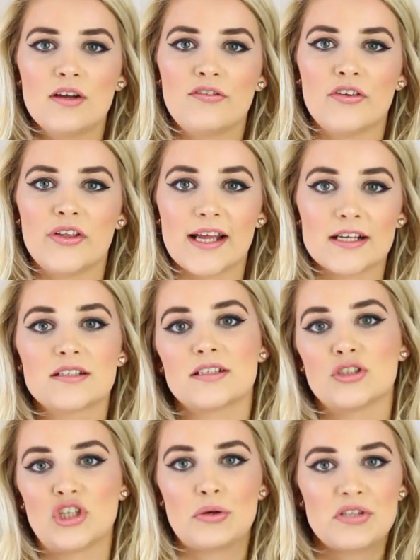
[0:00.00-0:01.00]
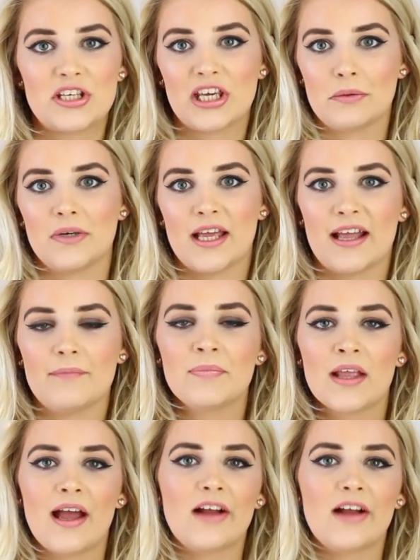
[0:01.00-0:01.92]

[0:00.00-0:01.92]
for the next juicy Q&A.